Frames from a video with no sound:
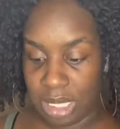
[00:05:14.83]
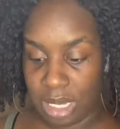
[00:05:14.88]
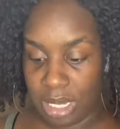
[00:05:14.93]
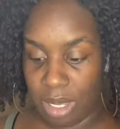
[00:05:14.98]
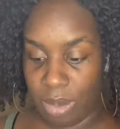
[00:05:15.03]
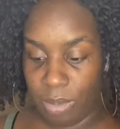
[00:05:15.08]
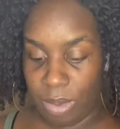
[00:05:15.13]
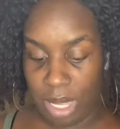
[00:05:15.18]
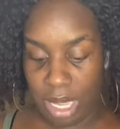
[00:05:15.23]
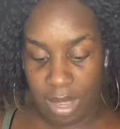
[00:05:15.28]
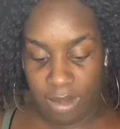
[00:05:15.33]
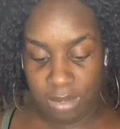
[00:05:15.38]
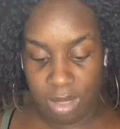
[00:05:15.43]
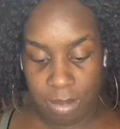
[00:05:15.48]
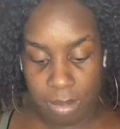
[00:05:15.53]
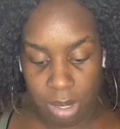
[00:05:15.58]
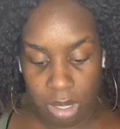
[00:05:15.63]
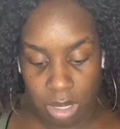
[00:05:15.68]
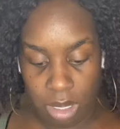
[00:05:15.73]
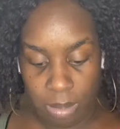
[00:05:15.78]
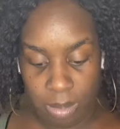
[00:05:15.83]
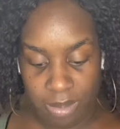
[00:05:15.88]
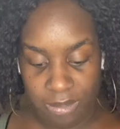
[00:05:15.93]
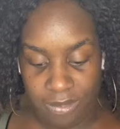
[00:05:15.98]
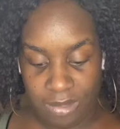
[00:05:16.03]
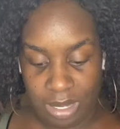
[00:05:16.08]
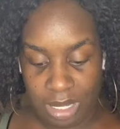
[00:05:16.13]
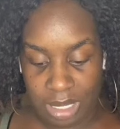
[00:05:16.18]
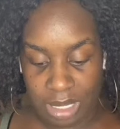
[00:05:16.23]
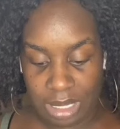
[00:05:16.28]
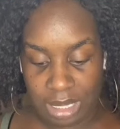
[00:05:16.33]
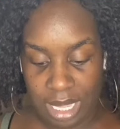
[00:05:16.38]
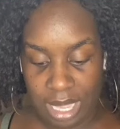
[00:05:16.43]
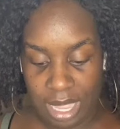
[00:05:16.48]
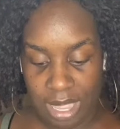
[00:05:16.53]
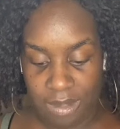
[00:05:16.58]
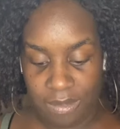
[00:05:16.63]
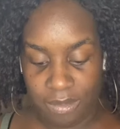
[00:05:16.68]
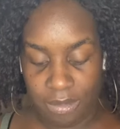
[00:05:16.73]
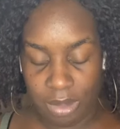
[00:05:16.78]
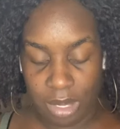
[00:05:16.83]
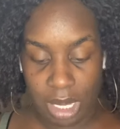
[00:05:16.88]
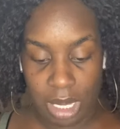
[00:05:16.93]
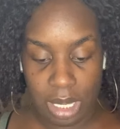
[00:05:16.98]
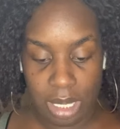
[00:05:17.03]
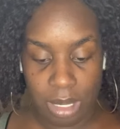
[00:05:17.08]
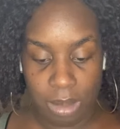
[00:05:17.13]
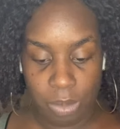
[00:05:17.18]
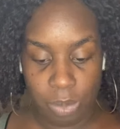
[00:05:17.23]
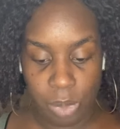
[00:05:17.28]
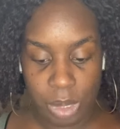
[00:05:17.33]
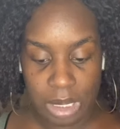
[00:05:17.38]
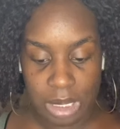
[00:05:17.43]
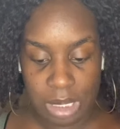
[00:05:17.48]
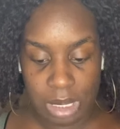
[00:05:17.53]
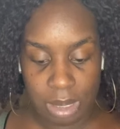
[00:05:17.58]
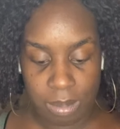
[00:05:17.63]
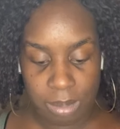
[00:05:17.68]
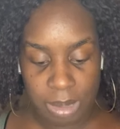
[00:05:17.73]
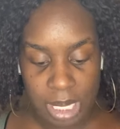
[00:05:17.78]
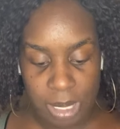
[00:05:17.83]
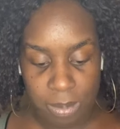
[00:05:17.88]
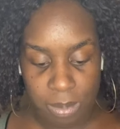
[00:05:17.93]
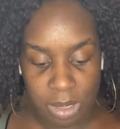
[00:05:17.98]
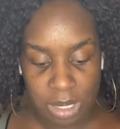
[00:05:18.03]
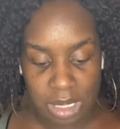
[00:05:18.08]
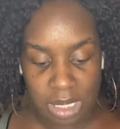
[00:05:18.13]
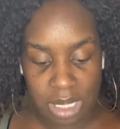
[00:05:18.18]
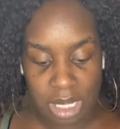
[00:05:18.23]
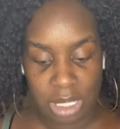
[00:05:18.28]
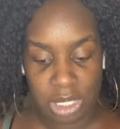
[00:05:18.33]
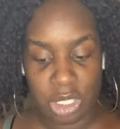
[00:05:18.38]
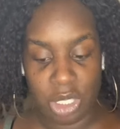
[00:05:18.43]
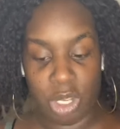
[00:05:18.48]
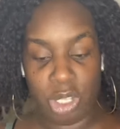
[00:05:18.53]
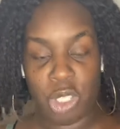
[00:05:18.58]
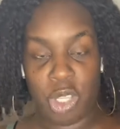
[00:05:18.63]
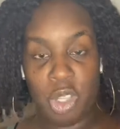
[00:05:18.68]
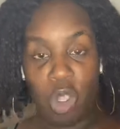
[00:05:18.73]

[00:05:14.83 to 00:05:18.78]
and then we have the Merkaba feeling safe, wisdom, keepers, concerned. So